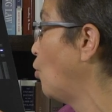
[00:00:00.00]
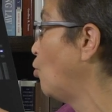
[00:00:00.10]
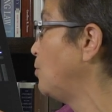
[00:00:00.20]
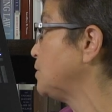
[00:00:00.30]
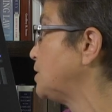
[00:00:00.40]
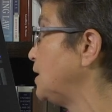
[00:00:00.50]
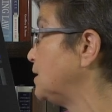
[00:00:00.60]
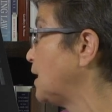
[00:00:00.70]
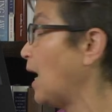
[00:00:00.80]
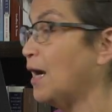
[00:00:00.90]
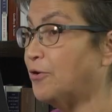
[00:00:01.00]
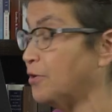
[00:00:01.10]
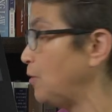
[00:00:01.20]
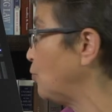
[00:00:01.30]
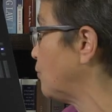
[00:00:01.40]
almost the
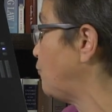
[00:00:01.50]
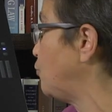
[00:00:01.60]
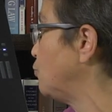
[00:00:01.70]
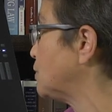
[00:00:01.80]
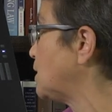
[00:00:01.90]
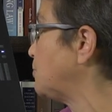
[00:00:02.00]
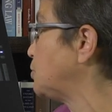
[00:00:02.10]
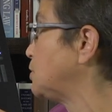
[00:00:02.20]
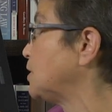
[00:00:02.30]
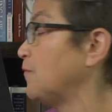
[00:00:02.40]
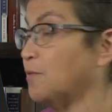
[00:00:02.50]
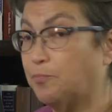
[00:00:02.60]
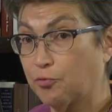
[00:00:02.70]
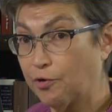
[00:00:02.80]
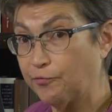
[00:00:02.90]
entirety, with a few exceptions, of the
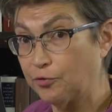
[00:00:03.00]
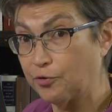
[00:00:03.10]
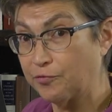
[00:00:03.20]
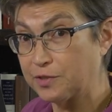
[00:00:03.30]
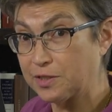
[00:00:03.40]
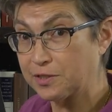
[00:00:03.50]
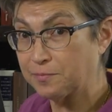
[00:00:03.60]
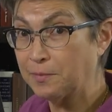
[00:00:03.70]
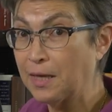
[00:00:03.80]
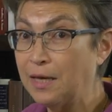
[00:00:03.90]
peripheral nervous system.